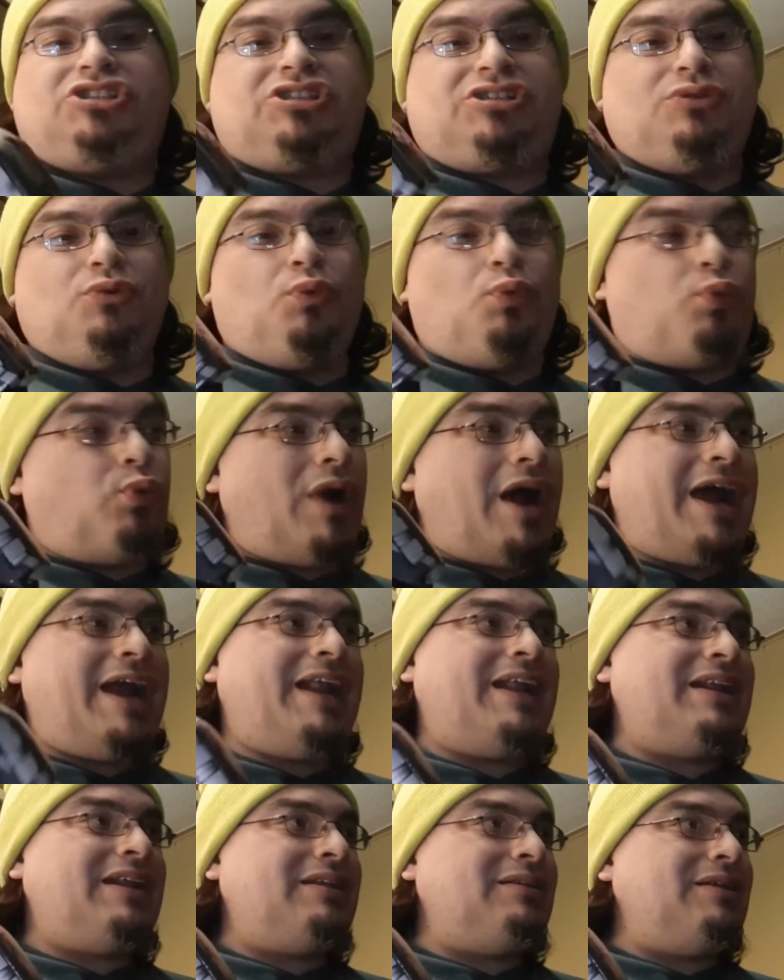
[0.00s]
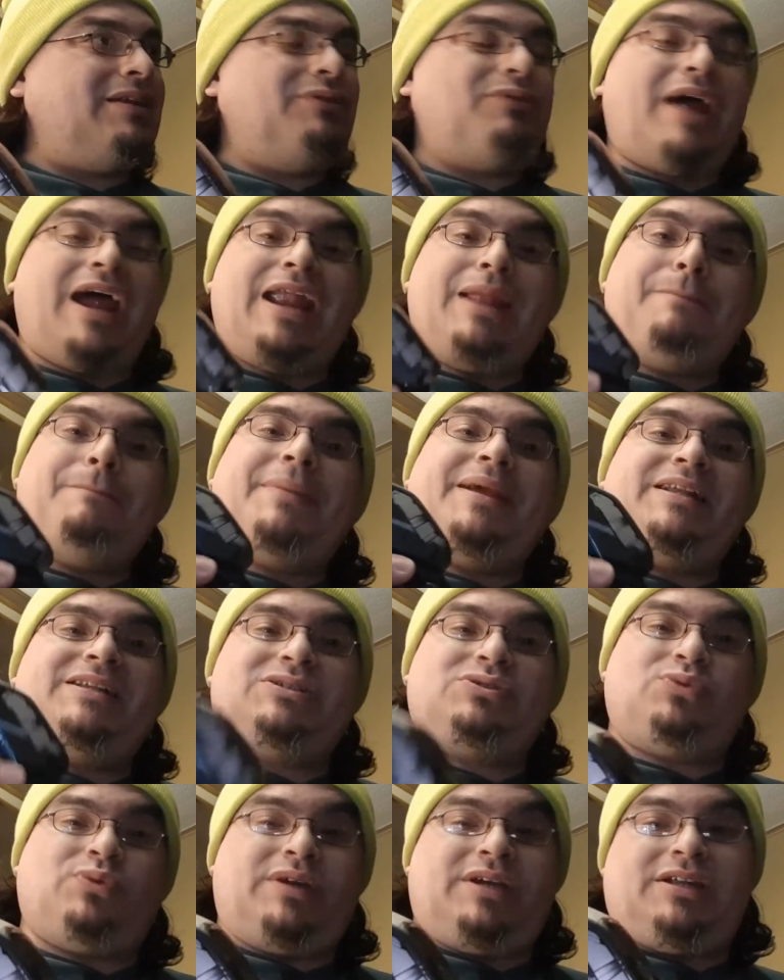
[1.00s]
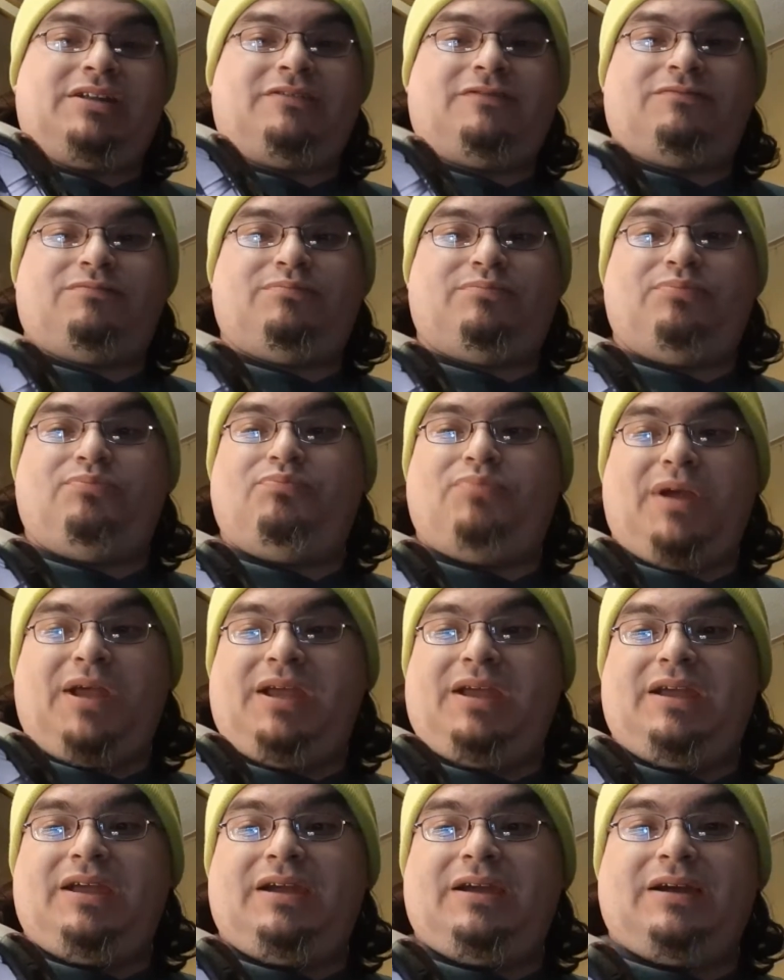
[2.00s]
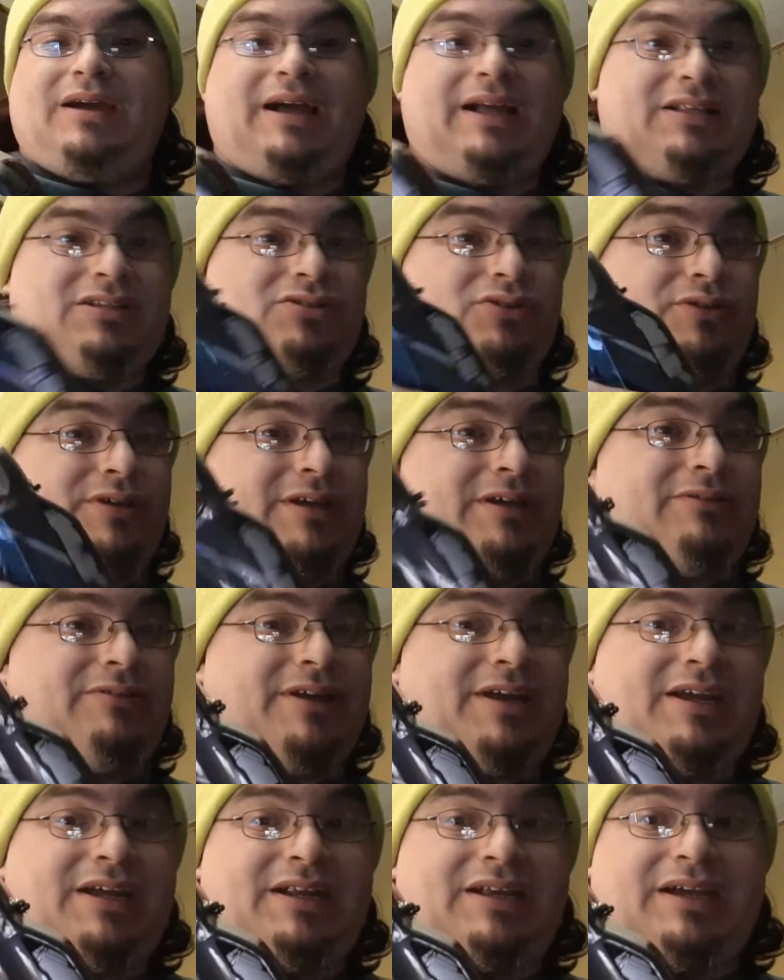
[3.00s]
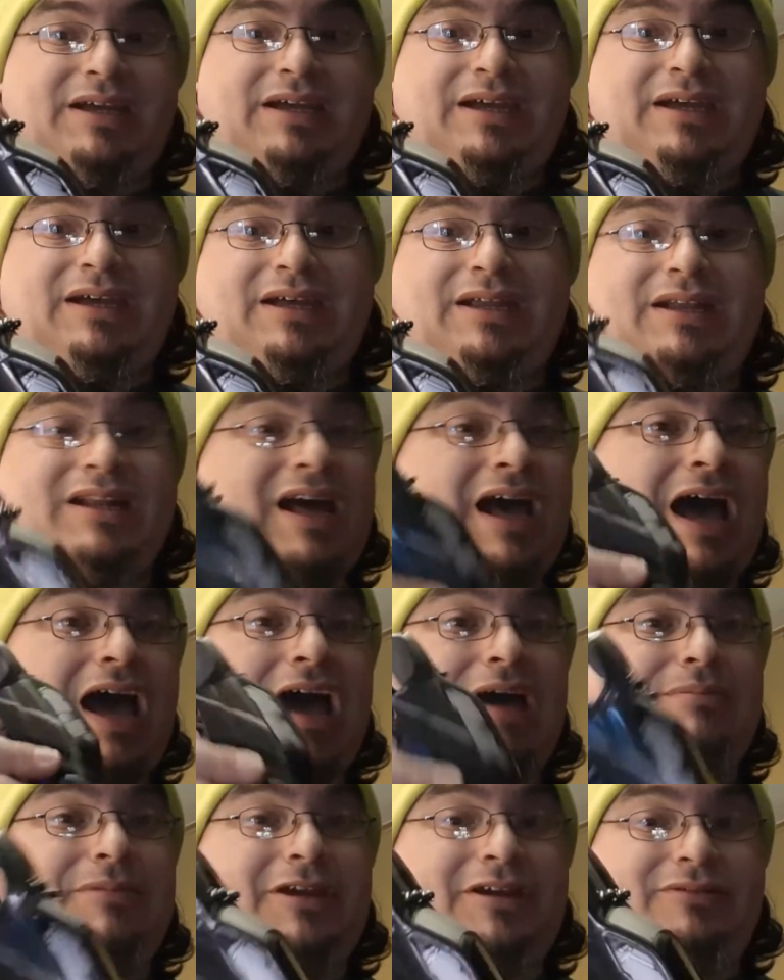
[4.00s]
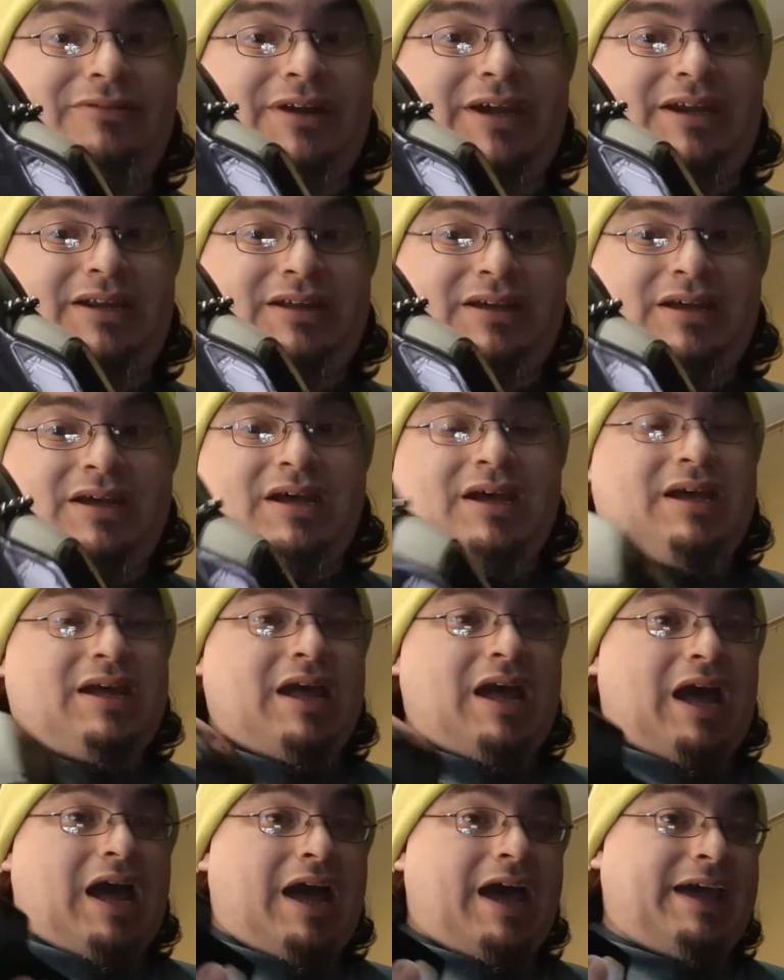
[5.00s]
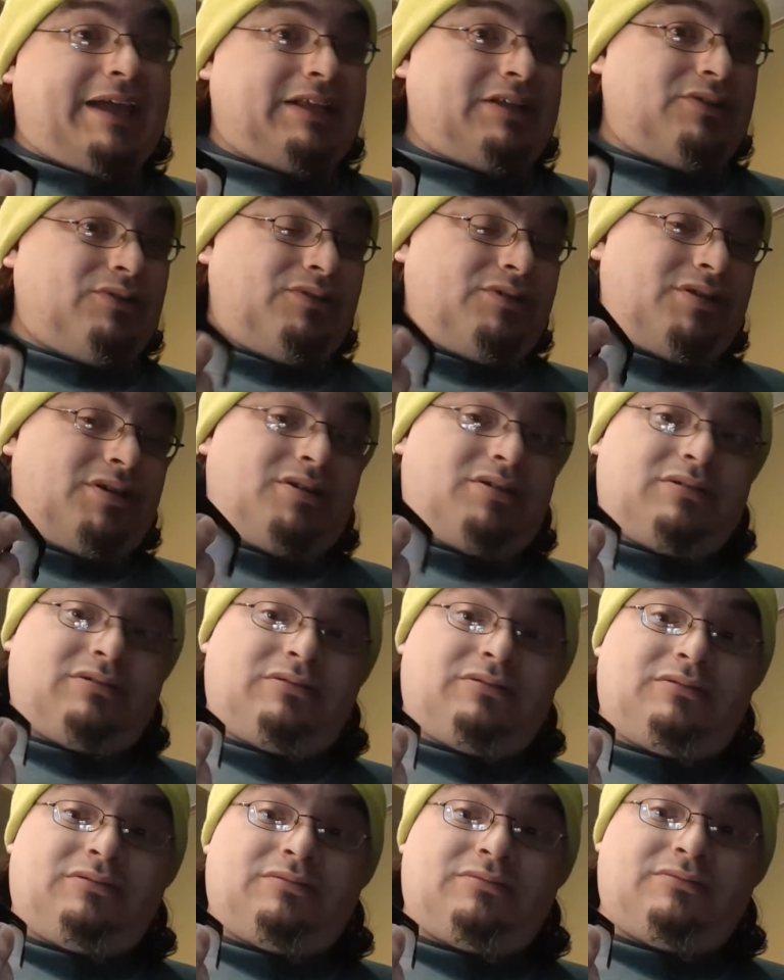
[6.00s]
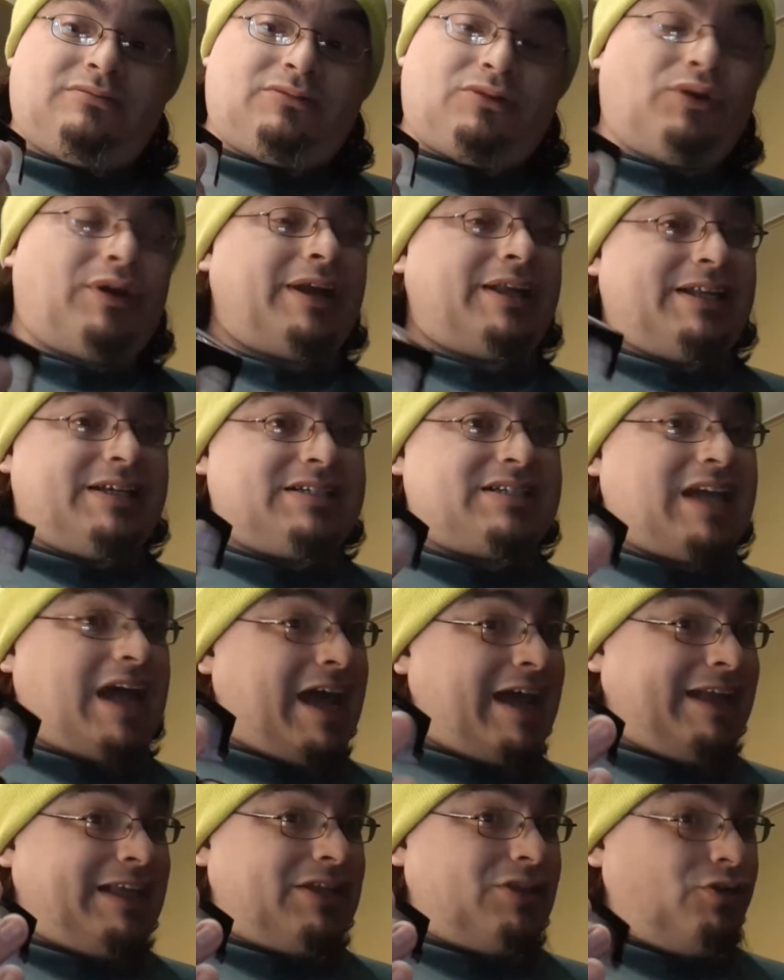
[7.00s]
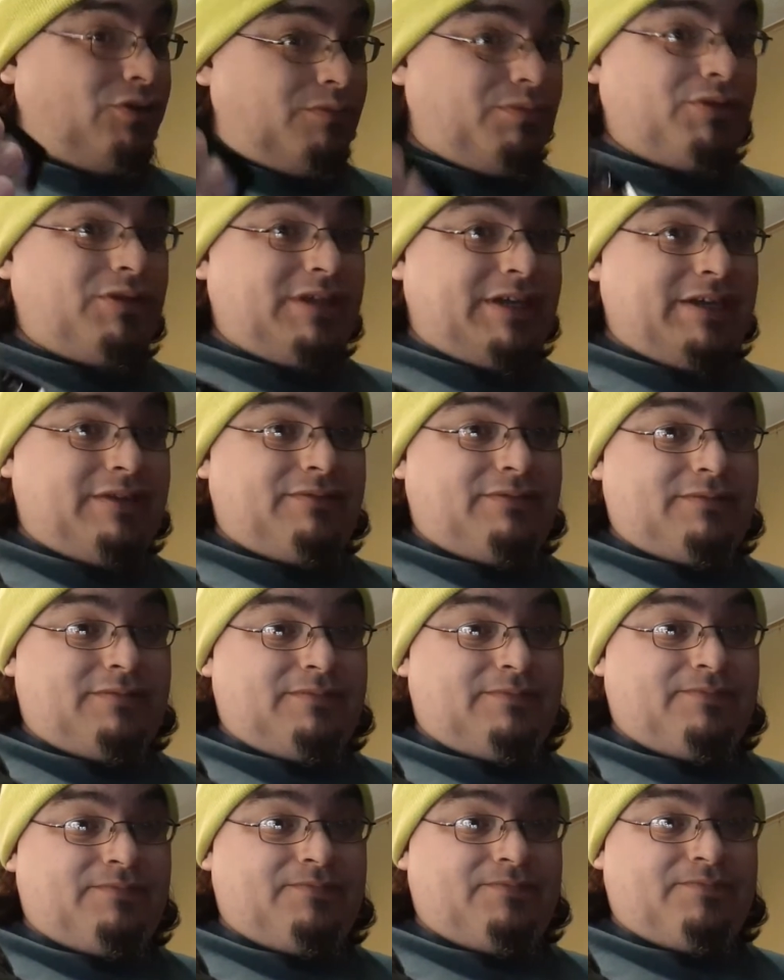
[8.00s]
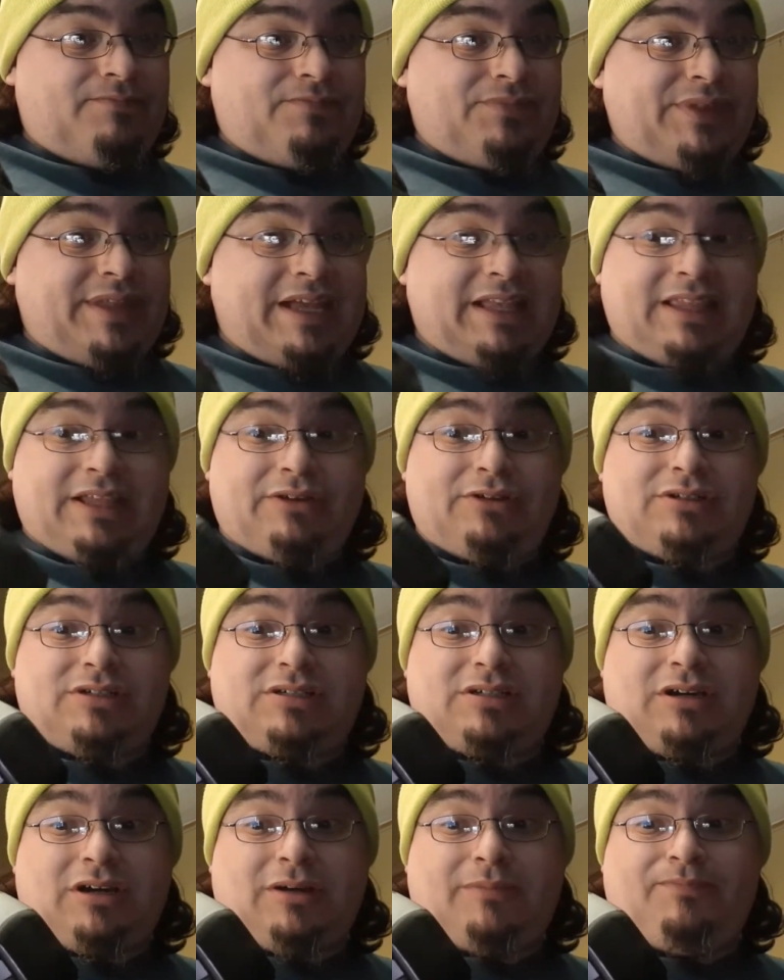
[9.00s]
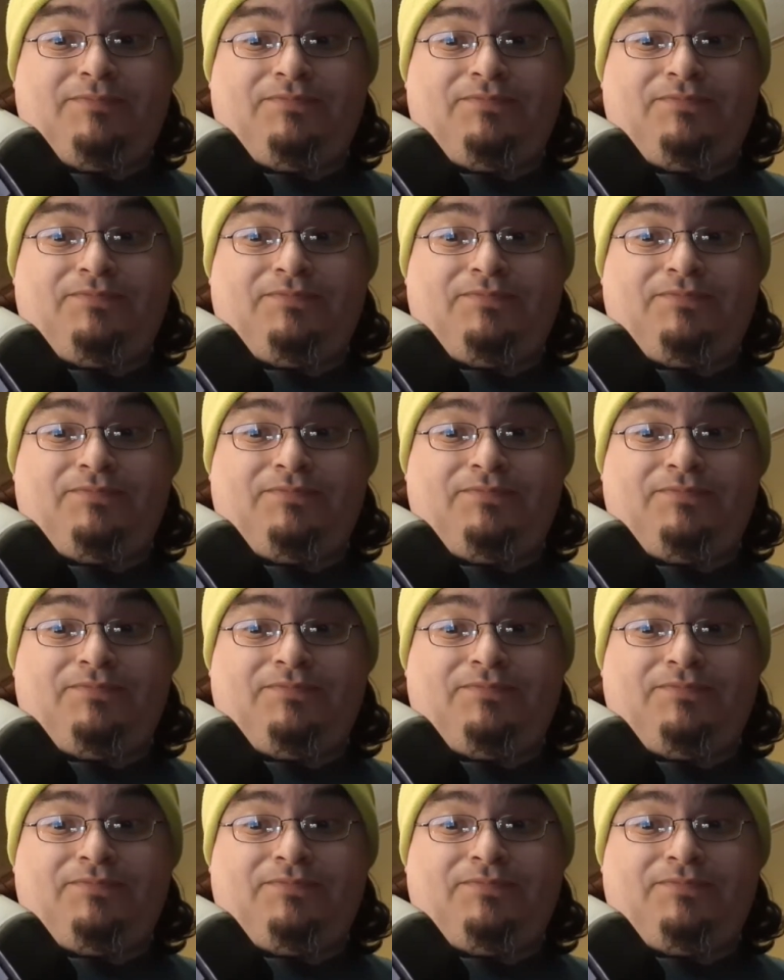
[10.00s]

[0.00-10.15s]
right in between of being a toy grade and a hobby grade. I do know, or at least I do believe, that there's a